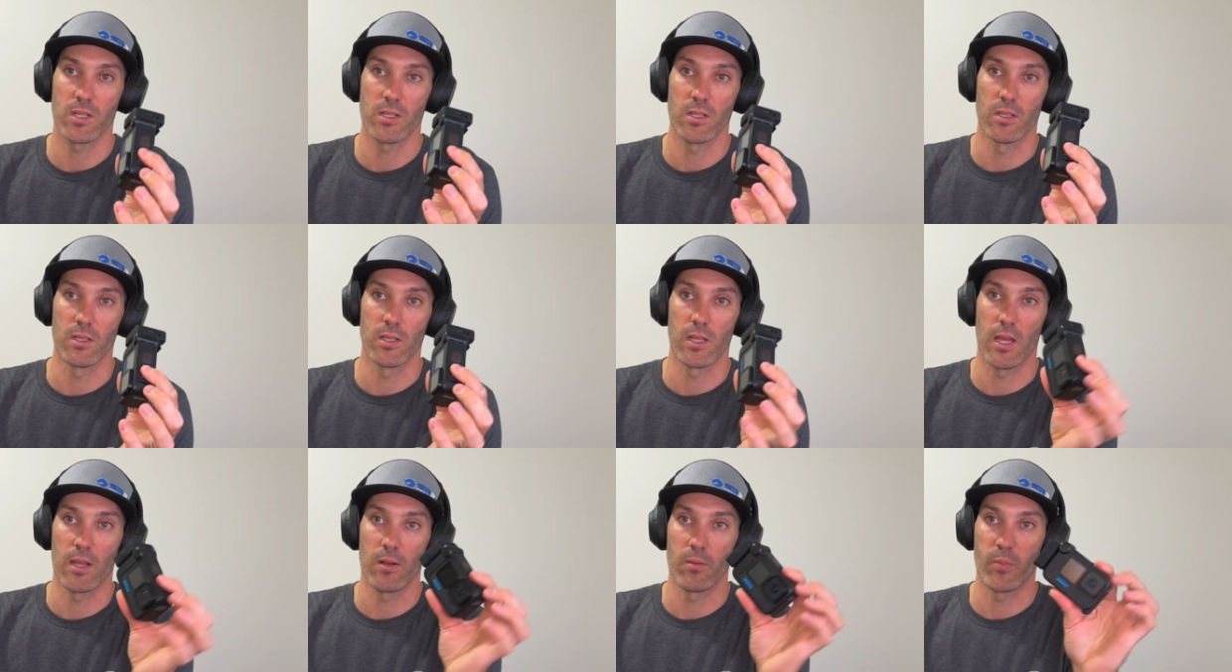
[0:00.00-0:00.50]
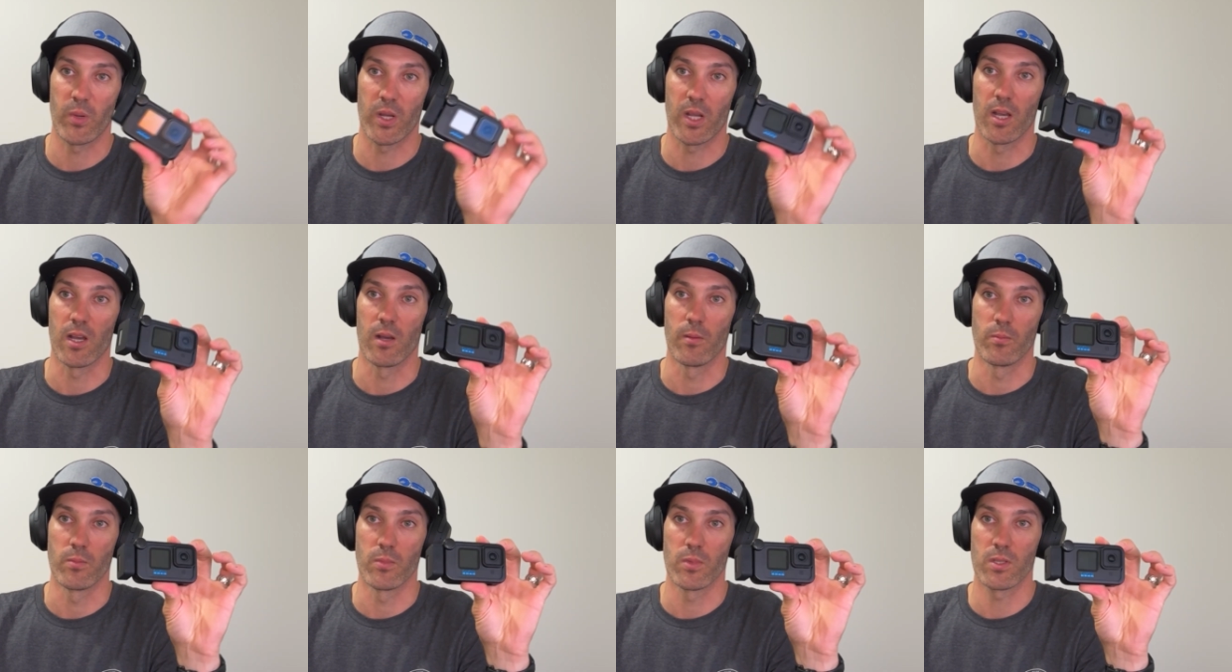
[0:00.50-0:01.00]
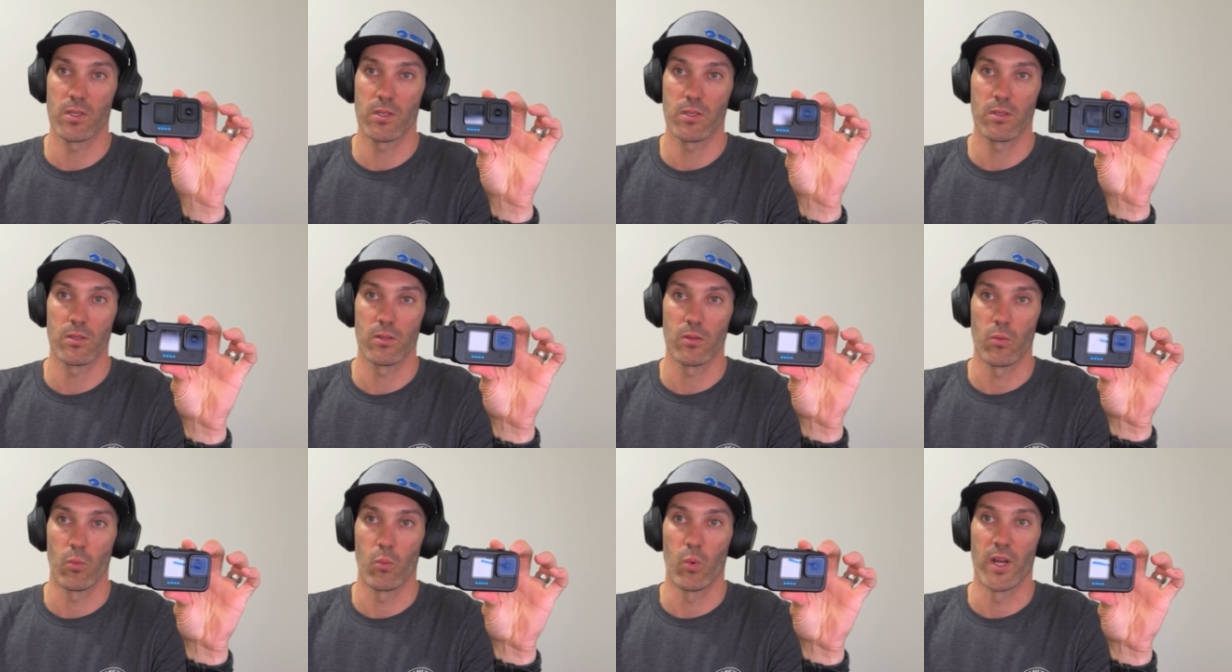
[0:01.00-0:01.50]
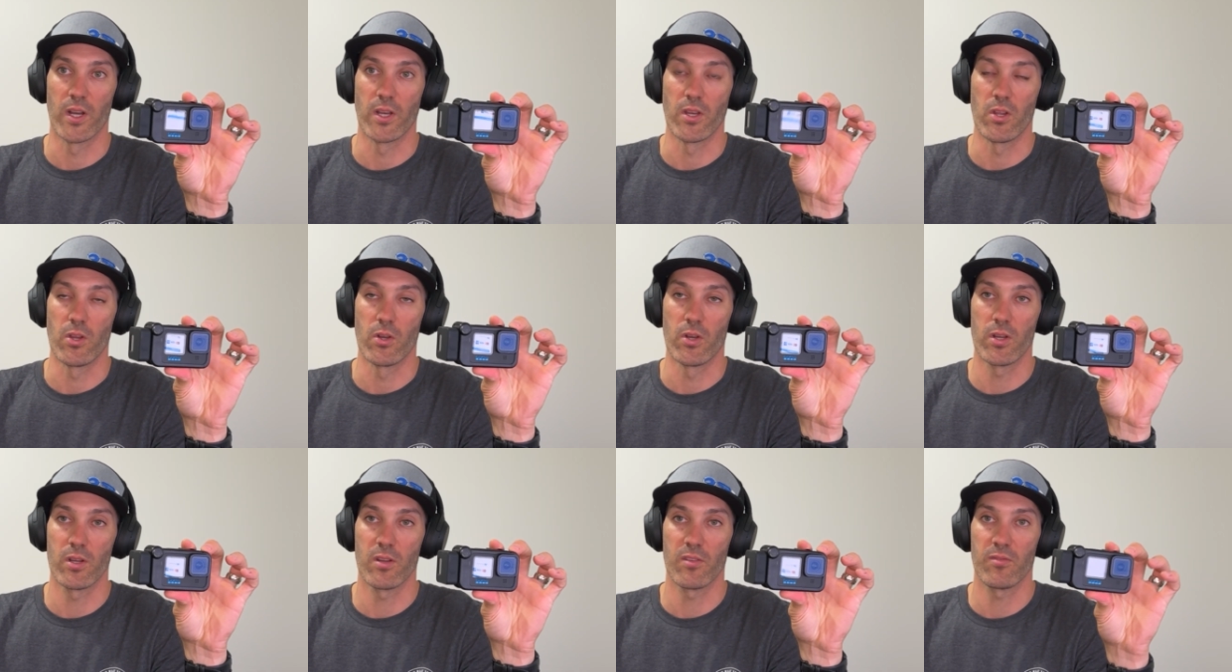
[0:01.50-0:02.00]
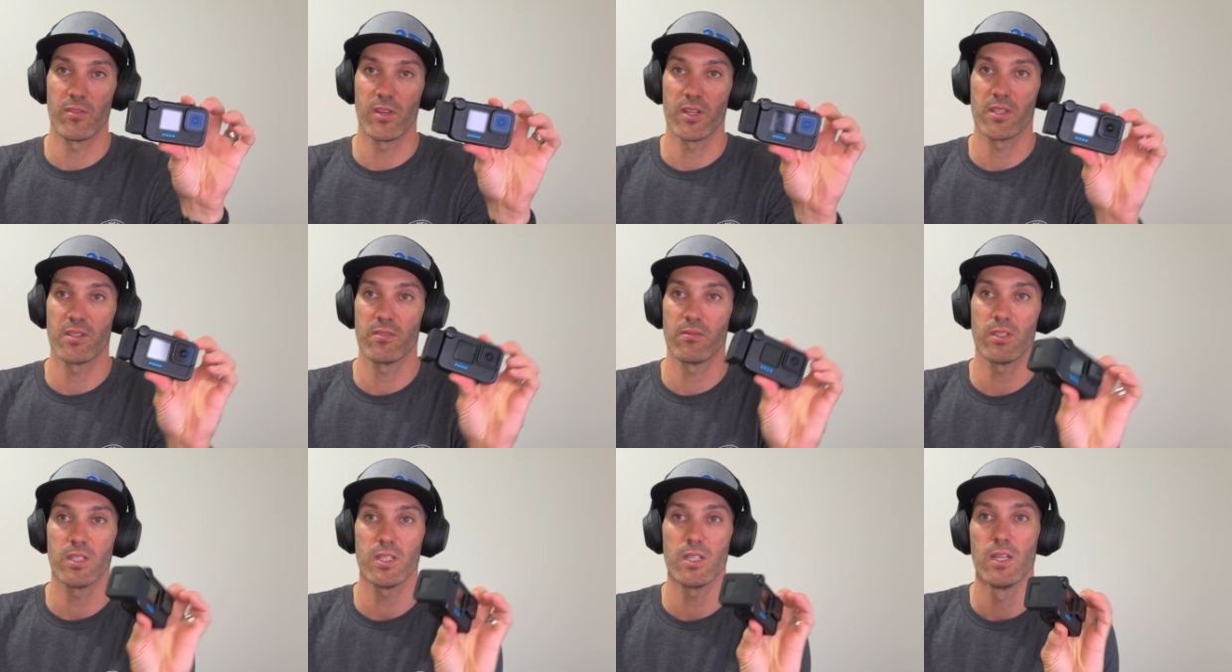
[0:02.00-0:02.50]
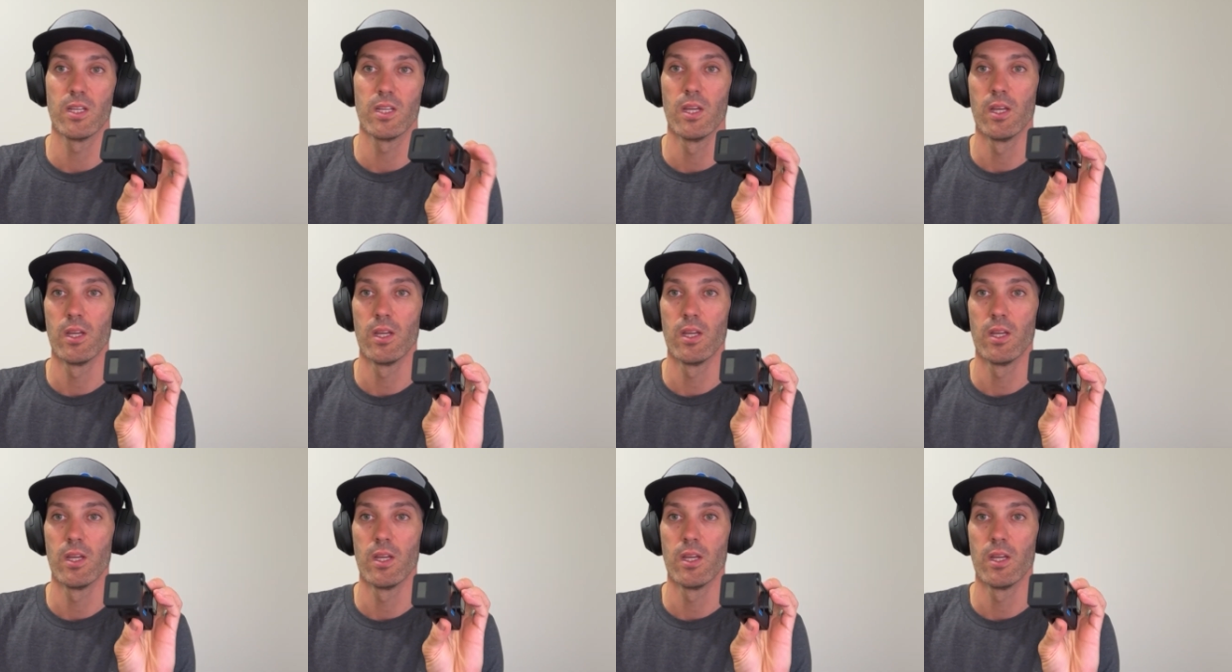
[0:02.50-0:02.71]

So that becomes one unit effectively.